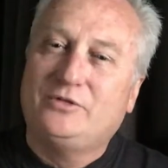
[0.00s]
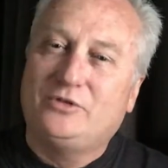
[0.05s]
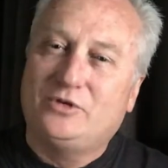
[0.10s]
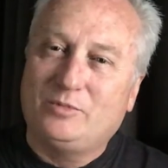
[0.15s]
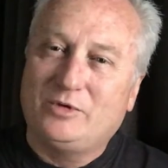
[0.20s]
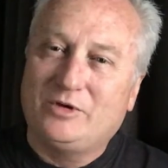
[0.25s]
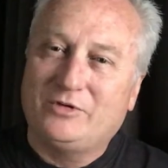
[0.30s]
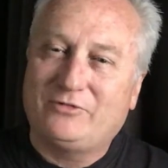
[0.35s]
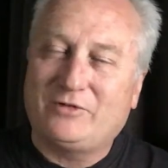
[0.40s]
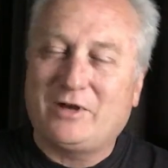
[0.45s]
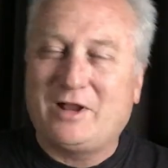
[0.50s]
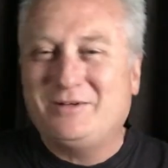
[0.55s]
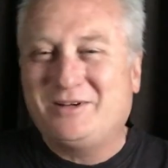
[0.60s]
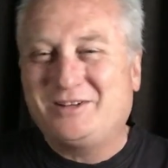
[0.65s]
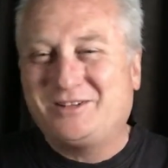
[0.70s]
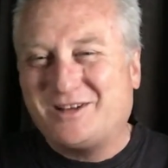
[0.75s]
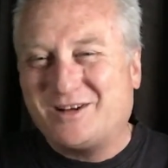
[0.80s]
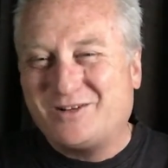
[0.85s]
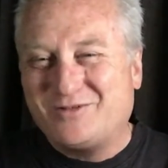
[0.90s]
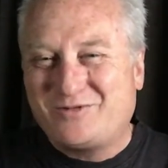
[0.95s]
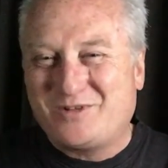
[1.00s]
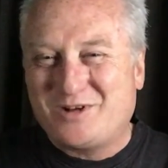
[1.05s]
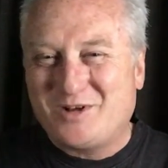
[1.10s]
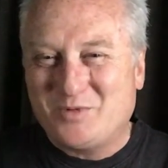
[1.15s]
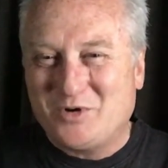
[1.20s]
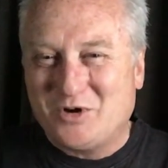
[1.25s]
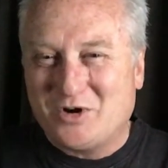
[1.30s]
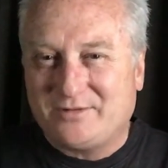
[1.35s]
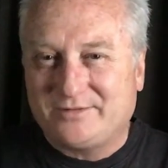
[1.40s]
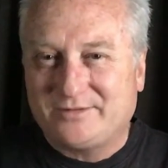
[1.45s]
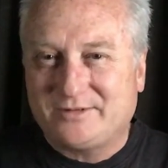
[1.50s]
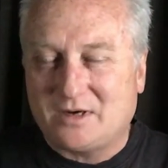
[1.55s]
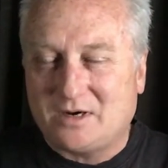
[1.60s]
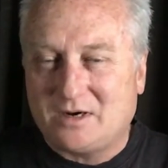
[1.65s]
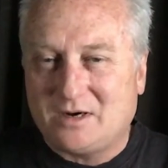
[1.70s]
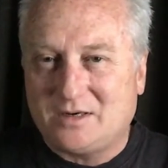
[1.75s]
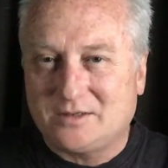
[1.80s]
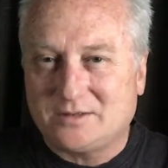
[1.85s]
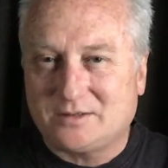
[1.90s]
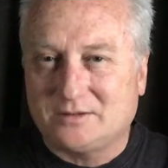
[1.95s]
Do me a favor, don't phone me after
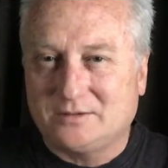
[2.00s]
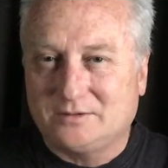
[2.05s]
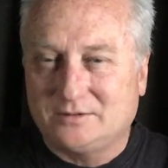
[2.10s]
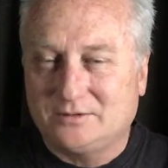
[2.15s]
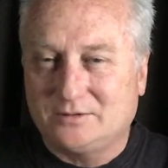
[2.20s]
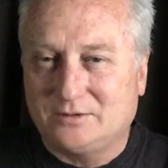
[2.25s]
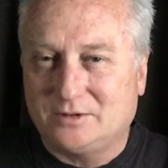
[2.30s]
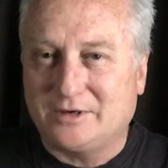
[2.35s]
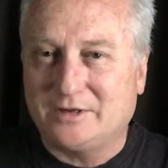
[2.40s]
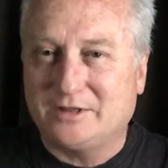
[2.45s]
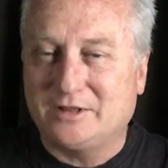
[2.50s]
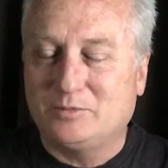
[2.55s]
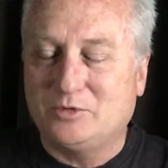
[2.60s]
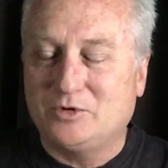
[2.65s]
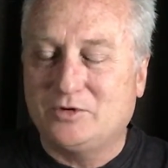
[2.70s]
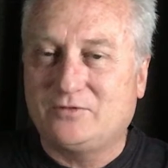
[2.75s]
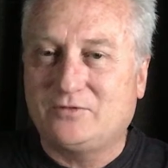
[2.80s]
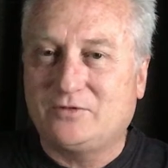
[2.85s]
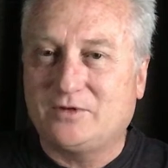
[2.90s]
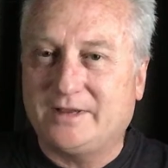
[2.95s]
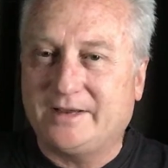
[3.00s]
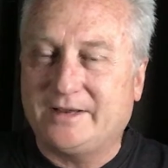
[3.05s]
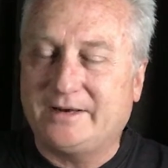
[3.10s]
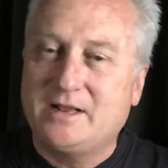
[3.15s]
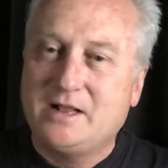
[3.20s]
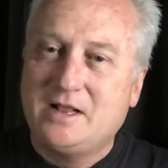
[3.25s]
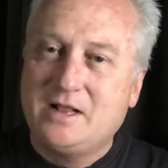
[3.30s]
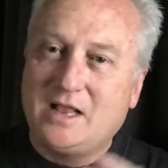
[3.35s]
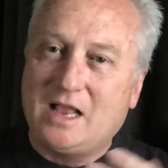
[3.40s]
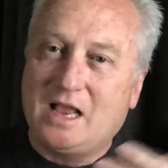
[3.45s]
hours. Not in the mood for that.